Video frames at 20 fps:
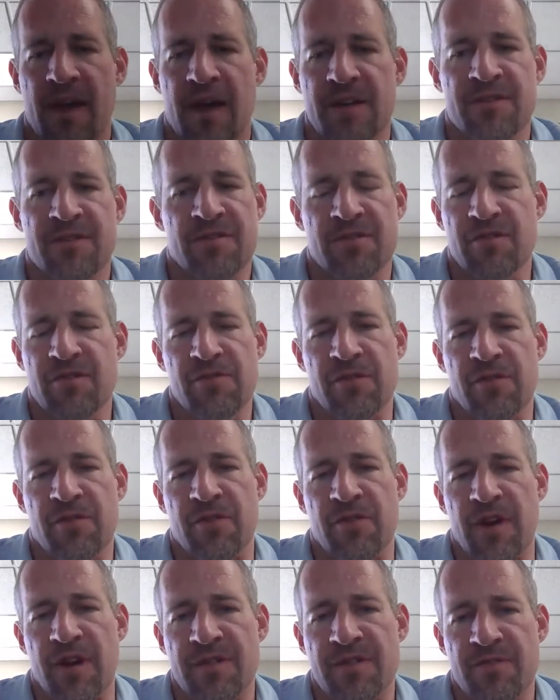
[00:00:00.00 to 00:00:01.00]
It's
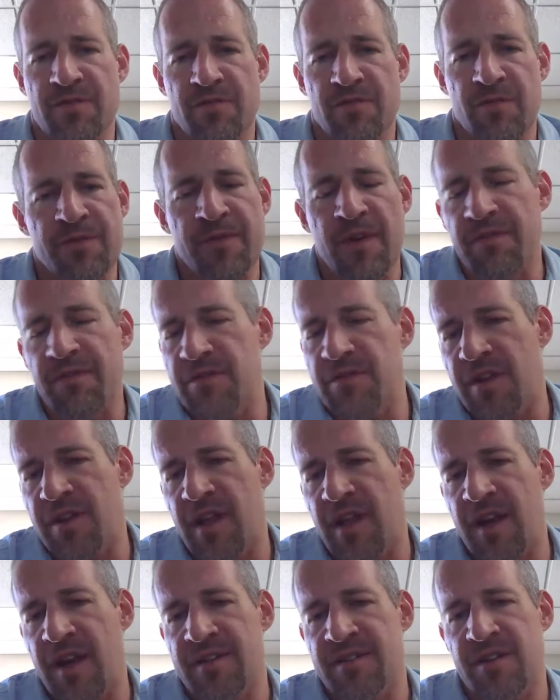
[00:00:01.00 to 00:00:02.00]
ludicrous. We've never done
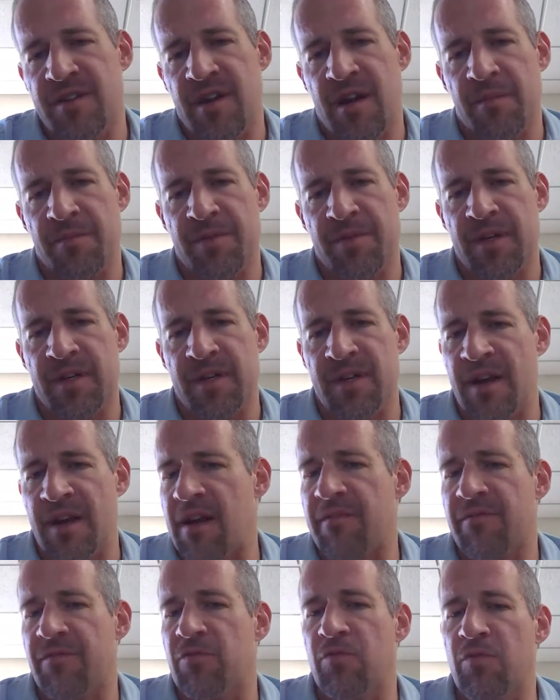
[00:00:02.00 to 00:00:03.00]
that as a company,
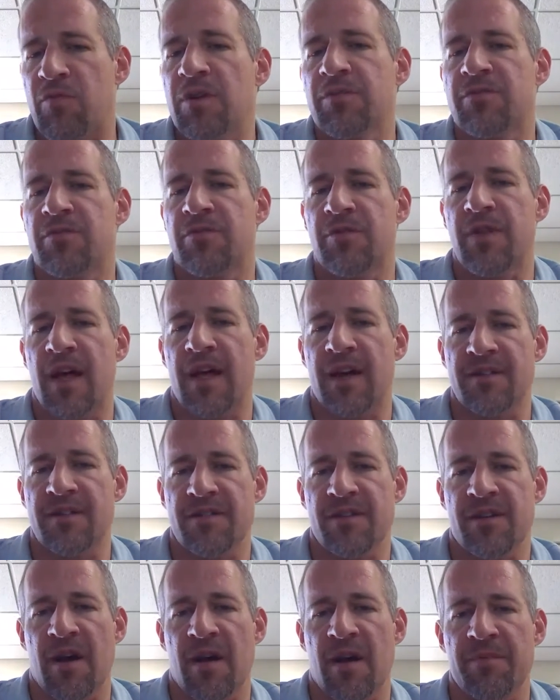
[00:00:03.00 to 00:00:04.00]
never will do that as
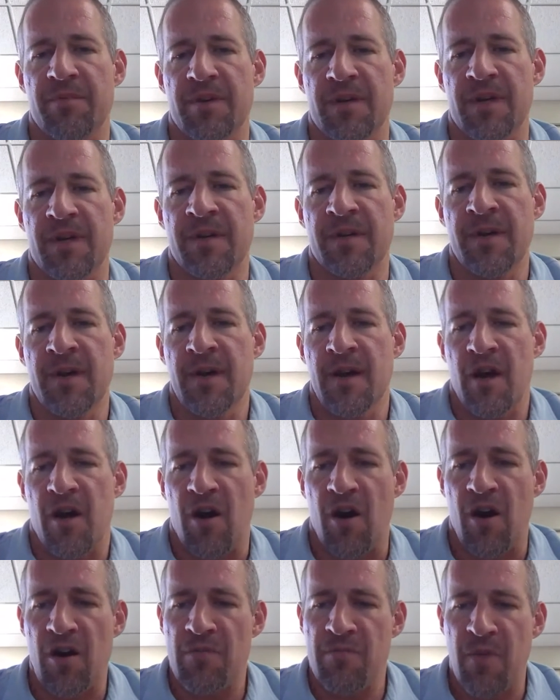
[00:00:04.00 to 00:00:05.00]
a company.
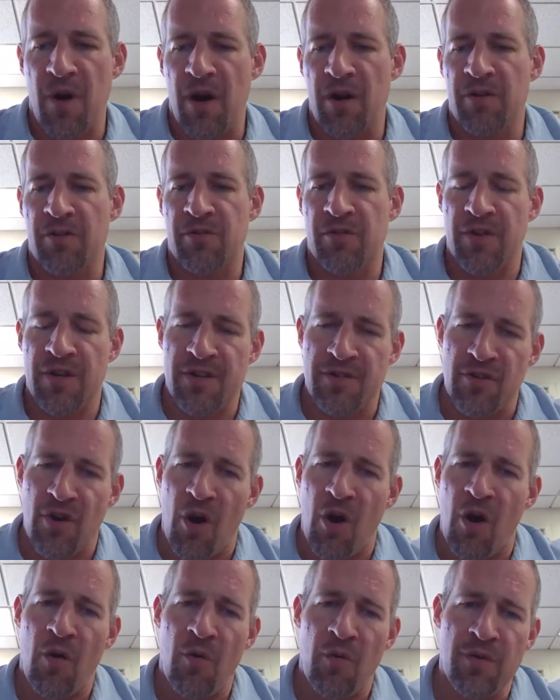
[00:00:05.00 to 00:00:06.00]
Our model is
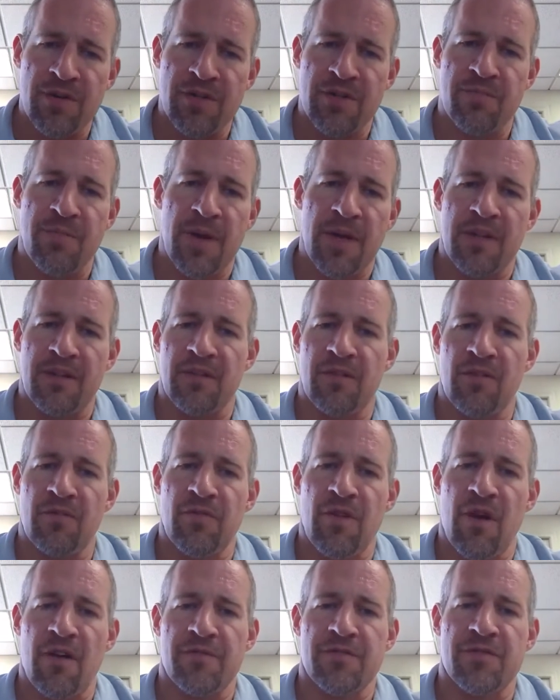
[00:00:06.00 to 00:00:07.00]
always pay the
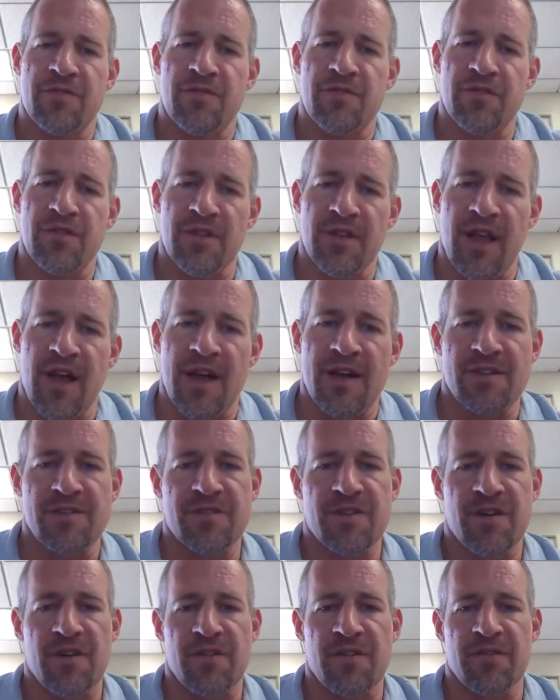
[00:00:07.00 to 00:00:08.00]
loan officer the lion's
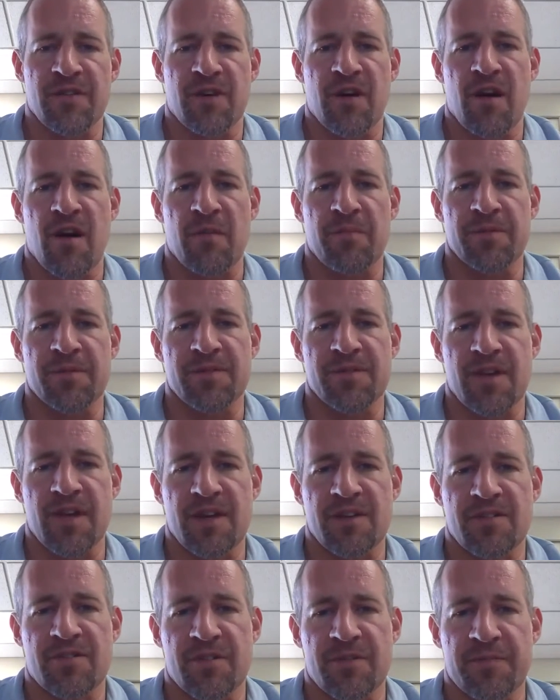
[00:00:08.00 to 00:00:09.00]
share of the
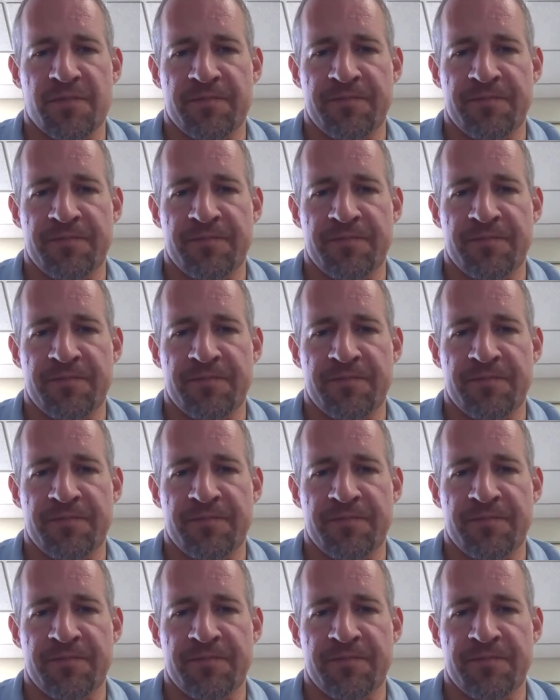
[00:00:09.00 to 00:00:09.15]
compensation.